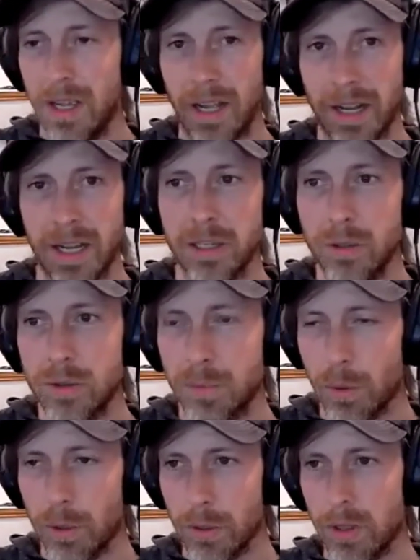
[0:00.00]
Iguide user
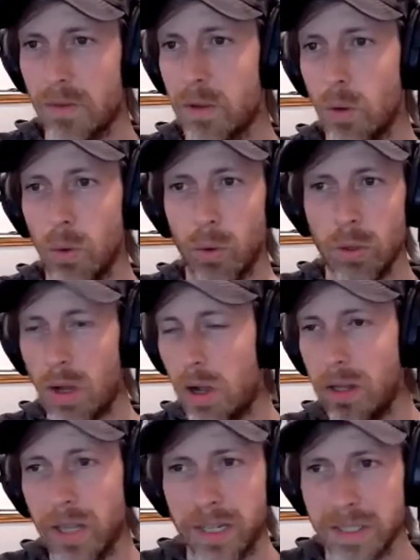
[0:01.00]
portal, you have the whole
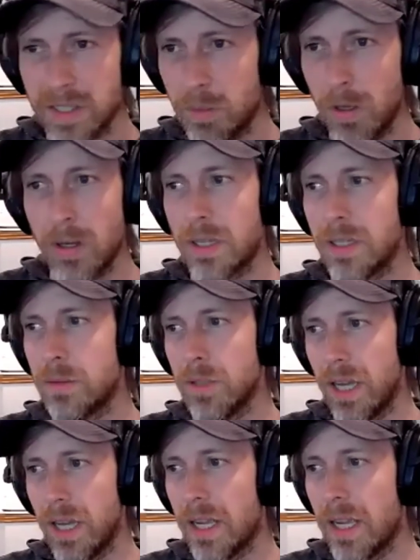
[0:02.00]
online experience with
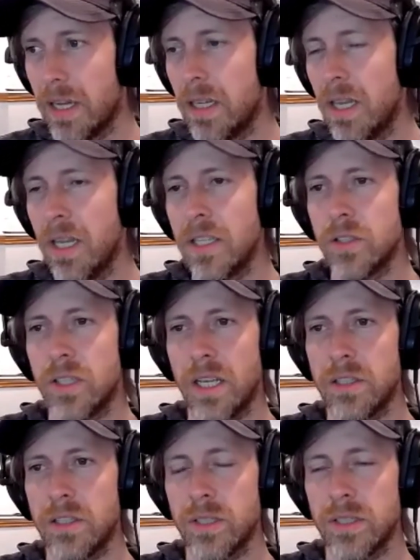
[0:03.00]
the Iguide. So the
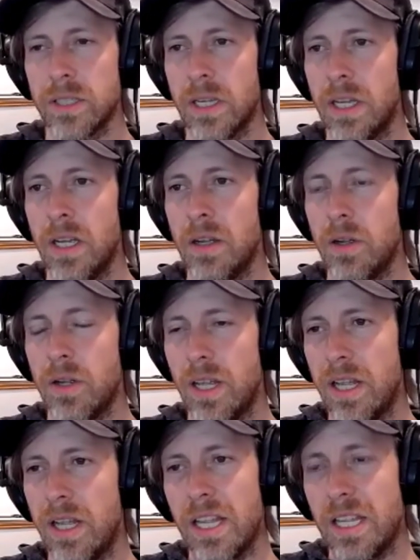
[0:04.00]
answer is
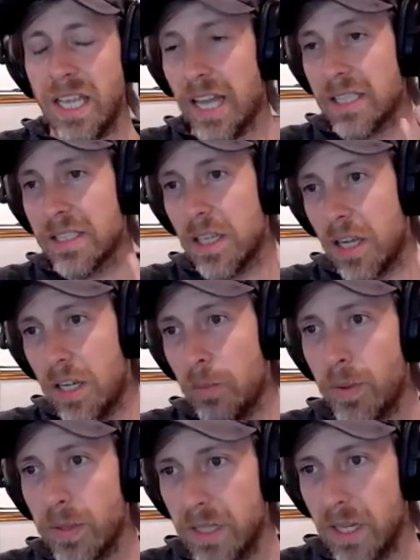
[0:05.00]
yes,
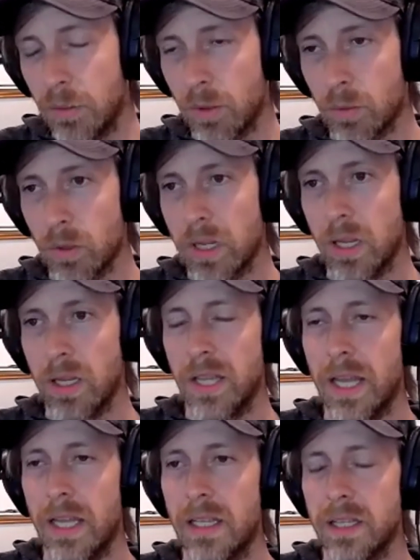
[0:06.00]
100% we're working on
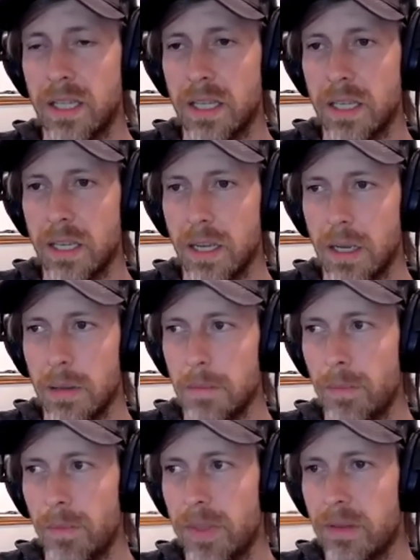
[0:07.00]
that. The
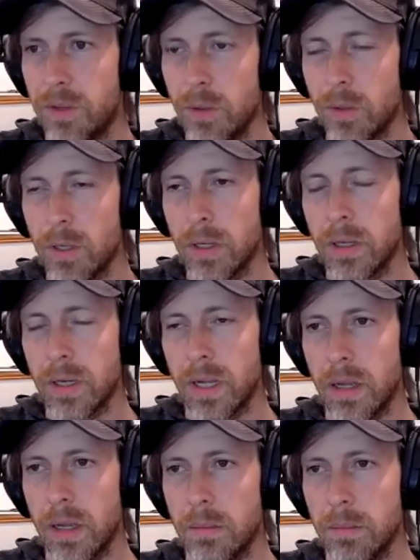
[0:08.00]
viewer
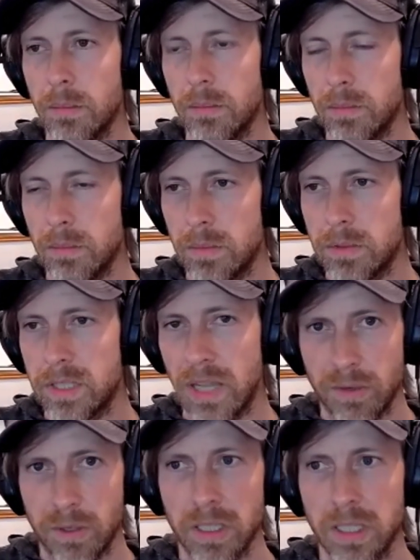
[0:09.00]

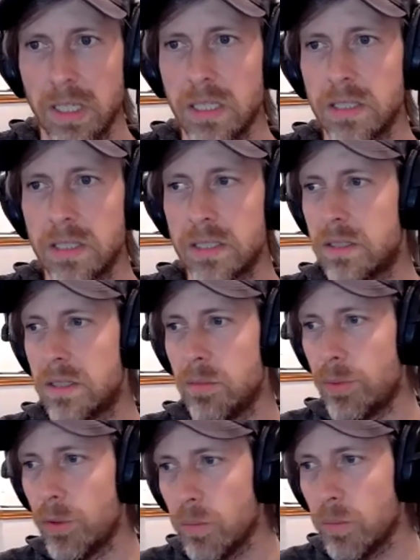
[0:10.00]
definitely needs some
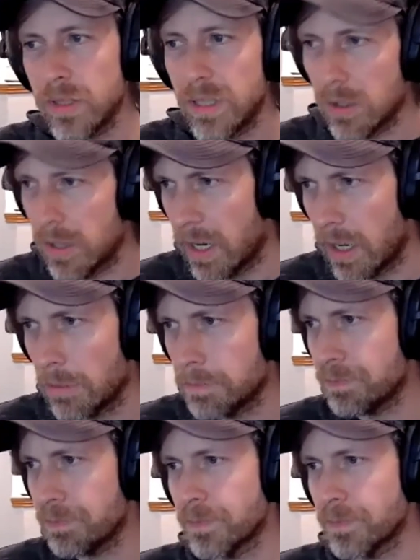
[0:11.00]
improvements here or there.